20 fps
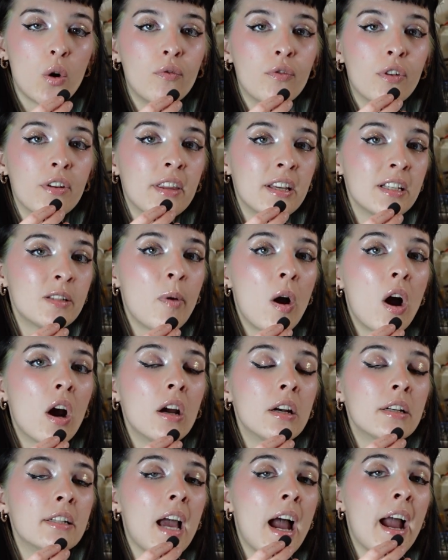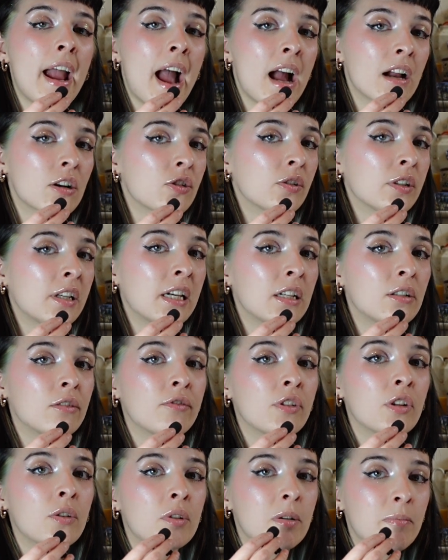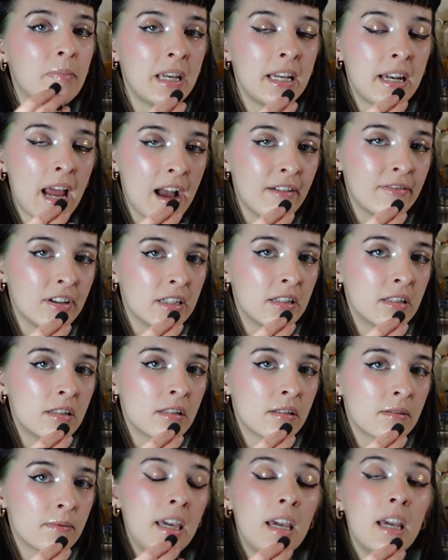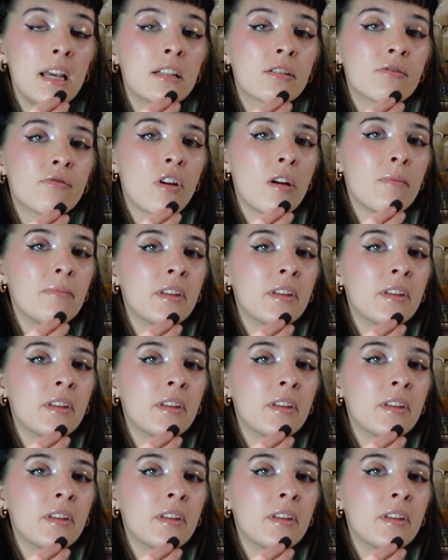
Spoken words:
for this part, I actually interviewed Pete Evans. He is from